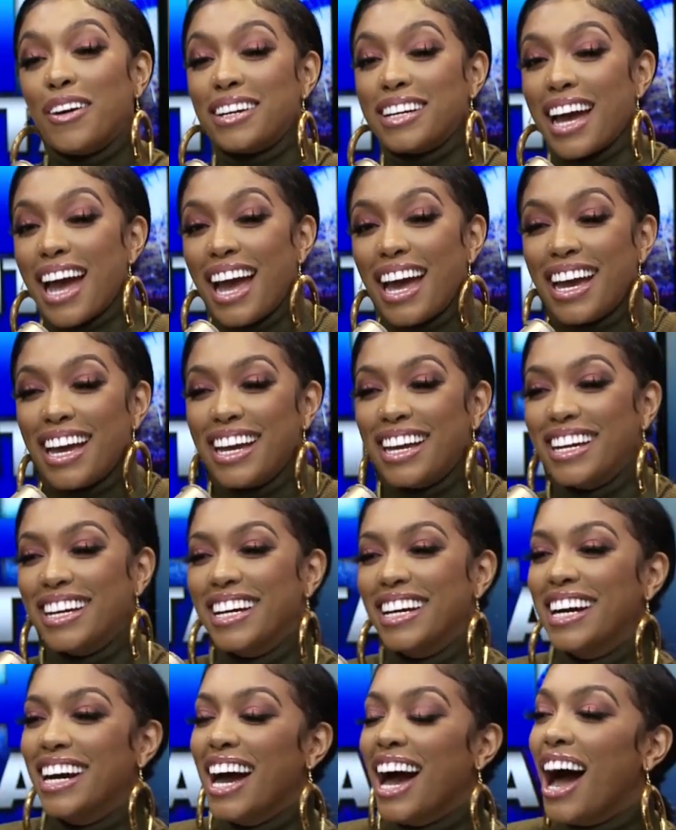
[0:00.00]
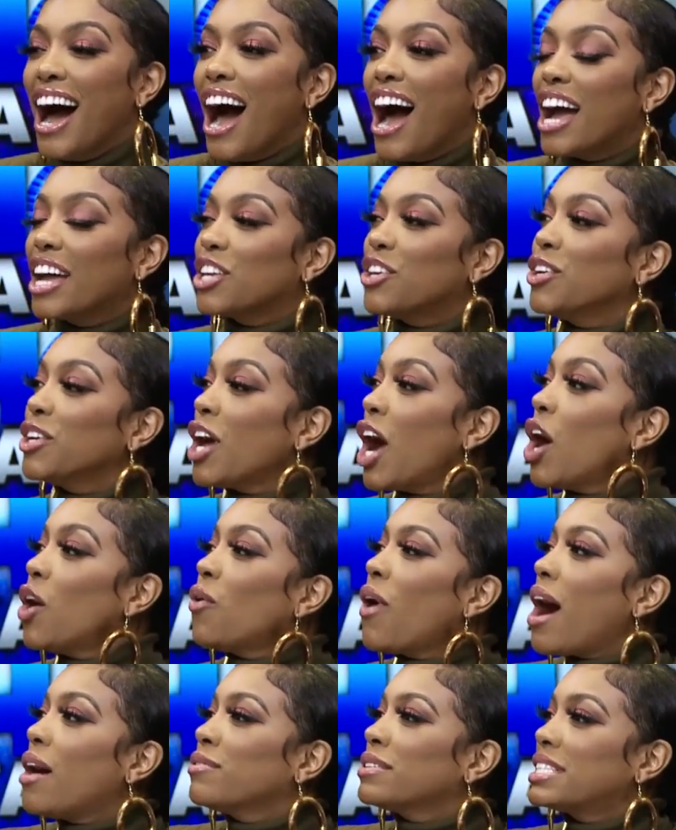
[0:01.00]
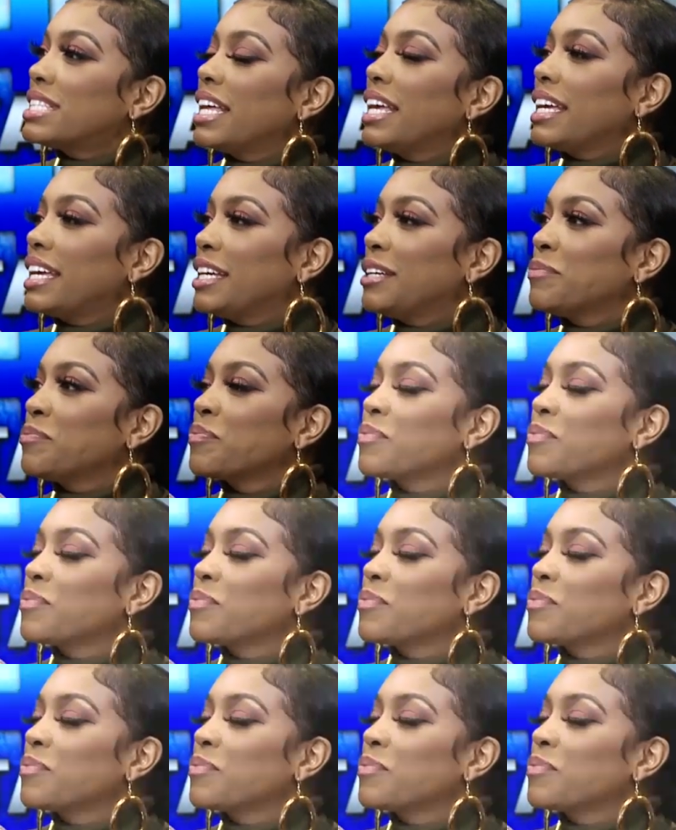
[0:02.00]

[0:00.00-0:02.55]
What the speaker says: Okay. You know who I was thinking?